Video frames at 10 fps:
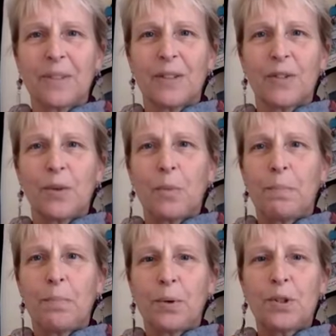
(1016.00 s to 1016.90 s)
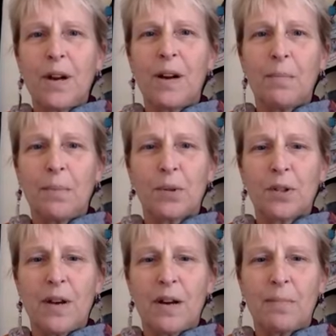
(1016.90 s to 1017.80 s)
So push the heart, push
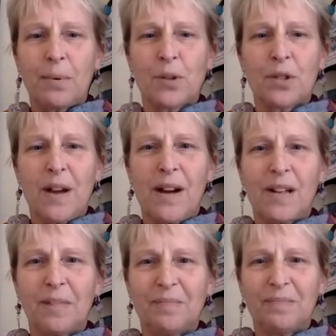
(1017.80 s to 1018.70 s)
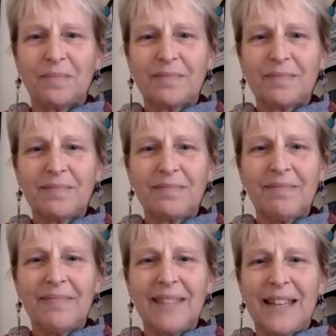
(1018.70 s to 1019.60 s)
the heart, push the heart,
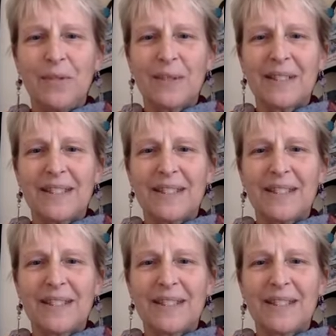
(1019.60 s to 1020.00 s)
and you can